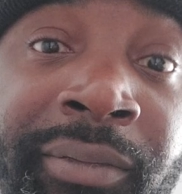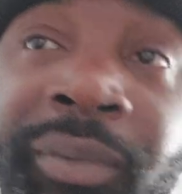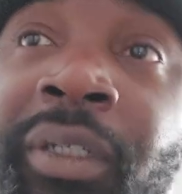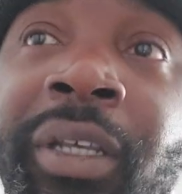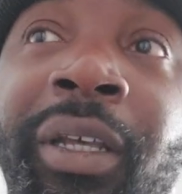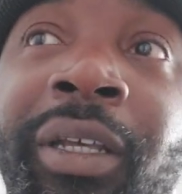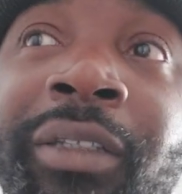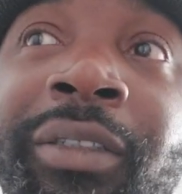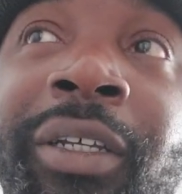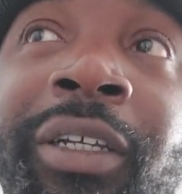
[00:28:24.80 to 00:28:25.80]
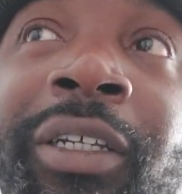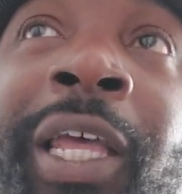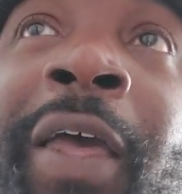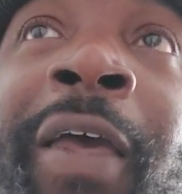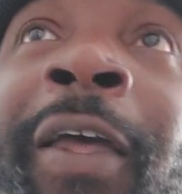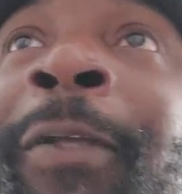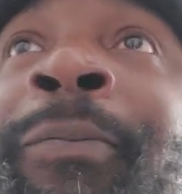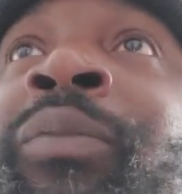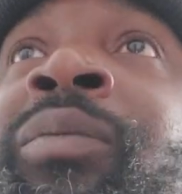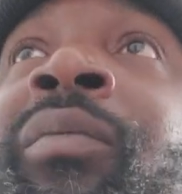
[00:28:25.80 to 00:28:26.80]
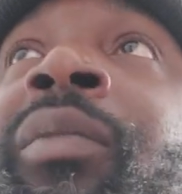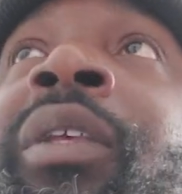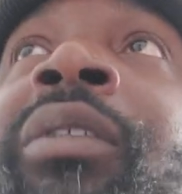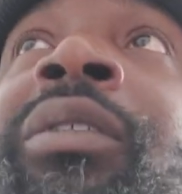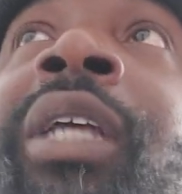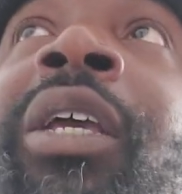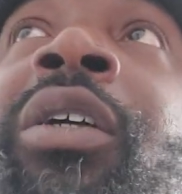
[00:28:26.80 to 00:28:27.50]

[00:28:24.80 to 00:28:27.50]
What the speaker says: because they